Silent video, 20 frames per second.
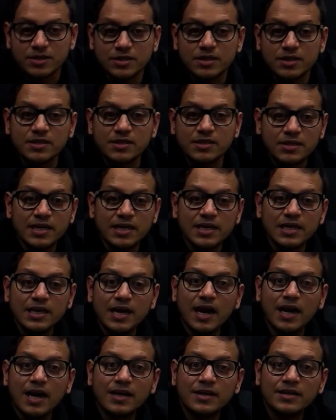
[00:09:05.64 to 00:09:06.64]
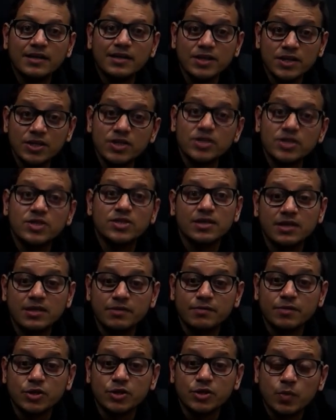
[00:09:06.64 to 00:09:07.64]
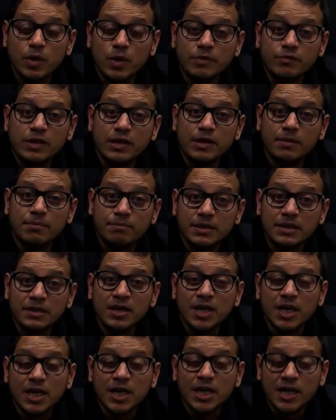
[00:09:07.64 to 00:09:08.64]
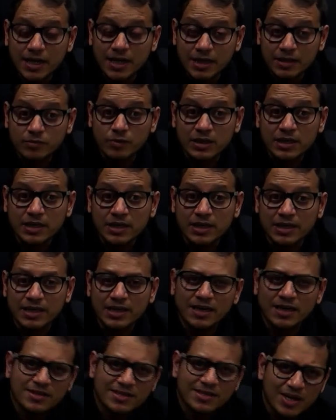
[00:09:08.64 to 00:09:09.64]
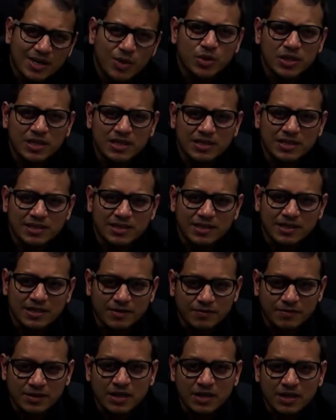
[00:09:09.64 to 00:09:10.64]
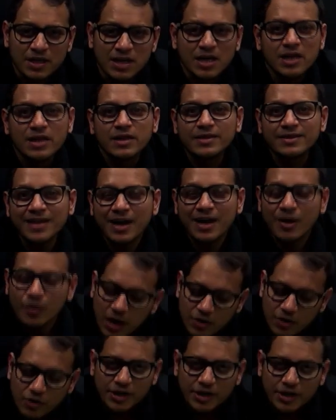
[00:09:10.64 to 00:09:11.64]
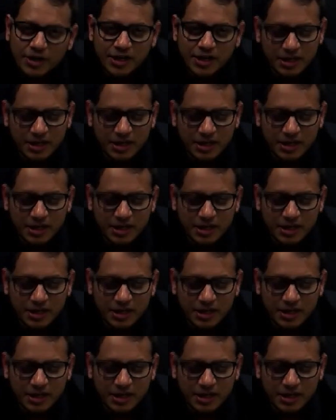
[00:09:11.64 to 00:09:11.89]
three are the eastern rivers when we compare it with India, southeastern river. Now, according to the